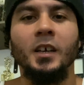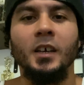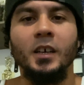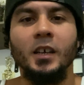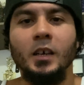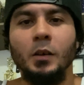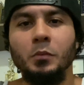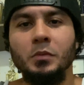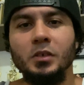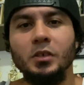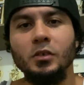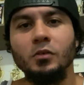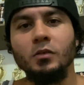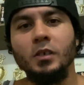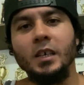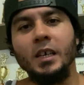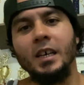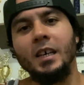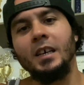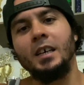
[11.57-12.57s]
coming to you
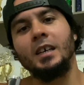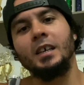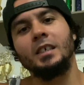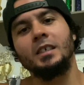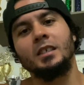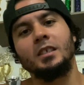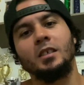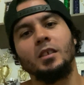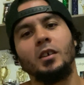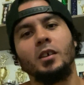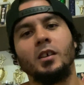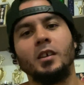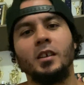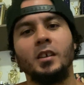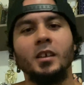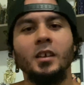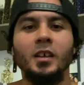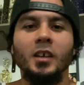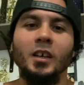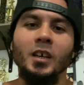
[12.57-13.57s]
guys
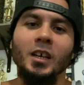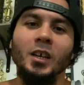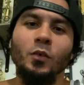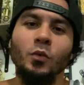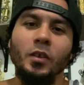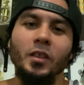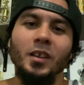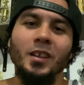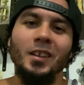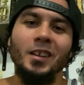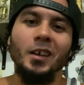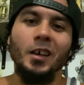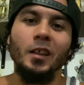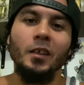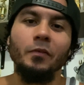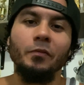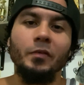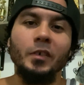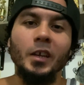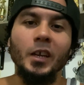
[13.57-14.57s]
with another
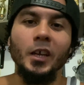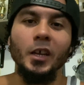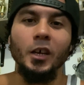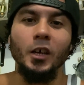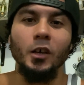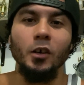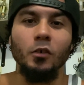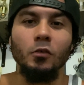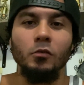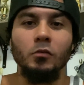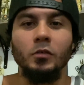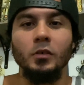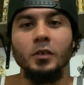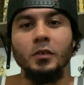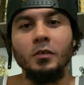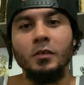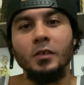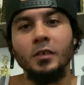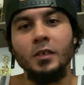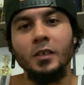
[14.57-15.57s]
video.
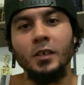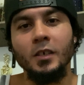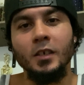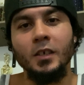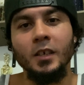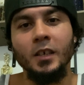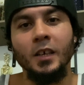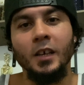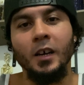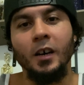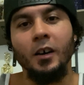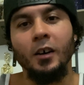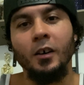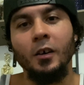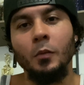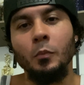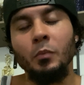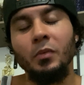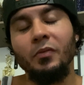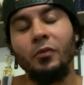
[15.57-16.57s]

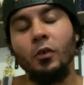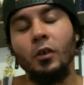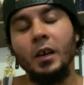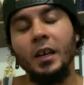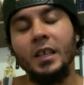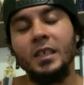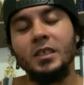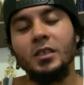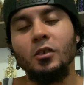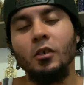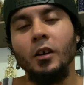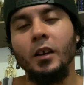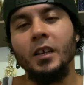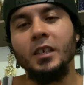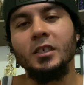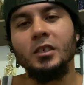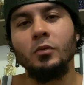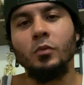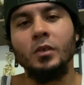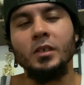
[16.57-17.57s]
Before I get started, I
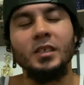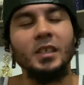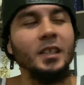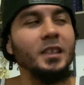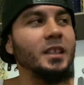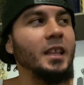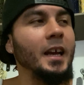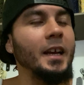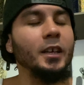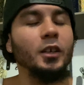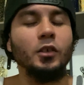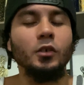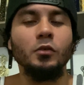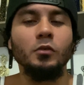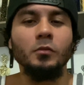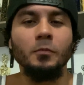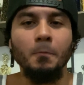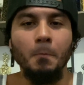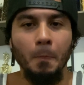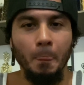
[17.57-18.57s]
just want to say thank
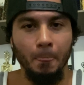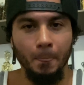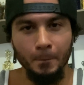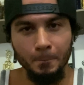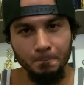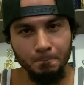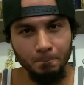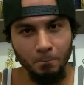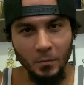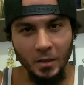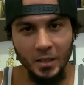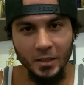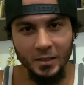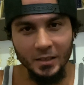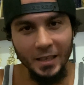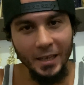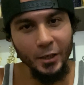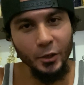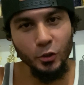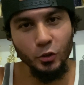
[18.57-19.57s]
you.
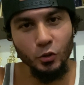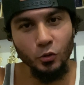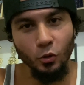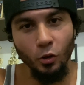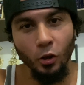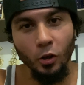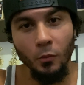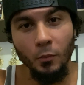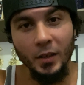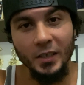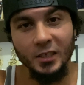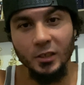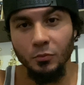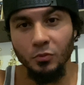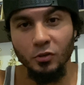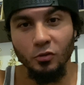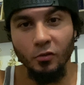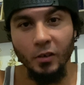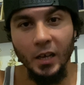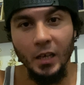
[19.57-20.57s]
Thank you to all of my
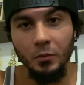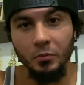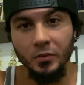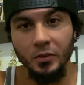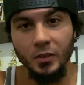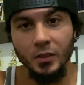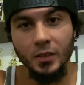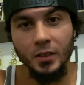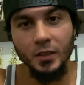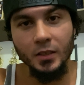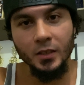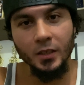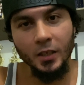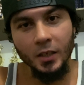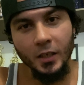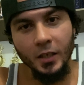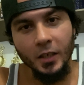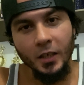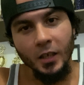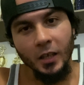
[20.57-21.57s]
subscribers.
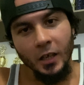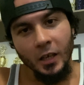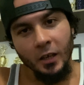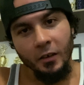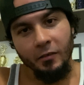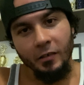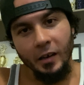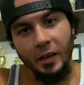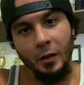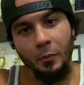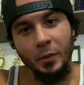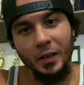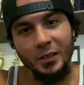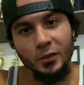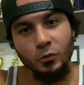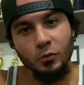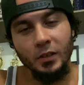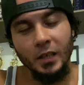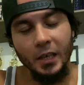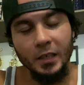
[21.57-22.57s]
Right, I'm at
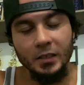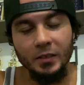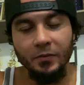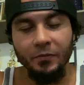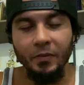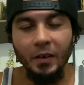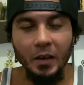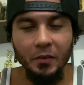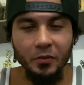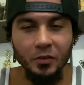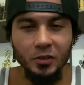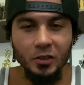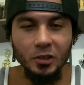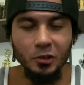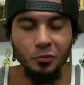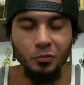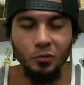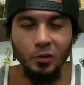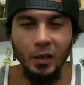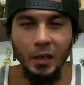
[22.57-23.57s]
2,500
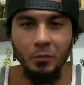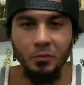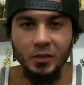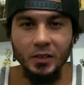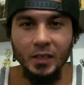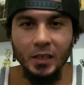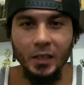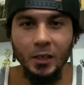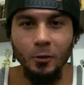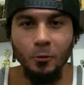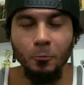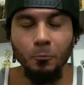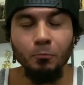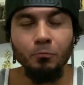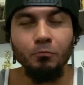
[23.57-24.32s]
subscribers now.